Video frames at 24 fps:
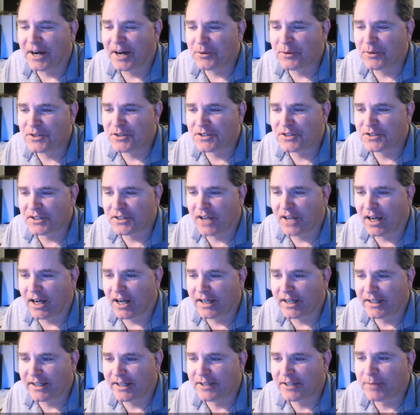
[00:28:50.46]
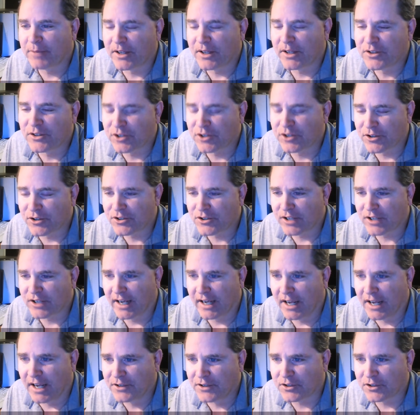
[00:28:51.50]
I was denied by the church to
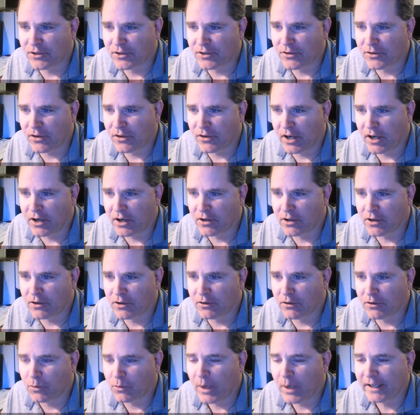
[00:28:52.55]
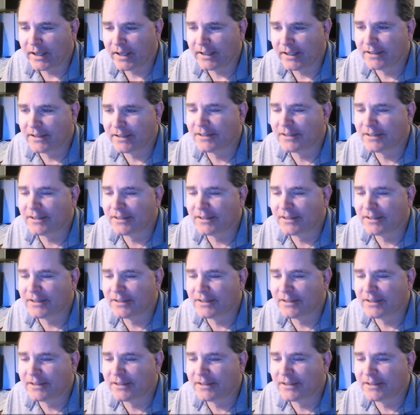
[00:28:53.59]
enter their wedding.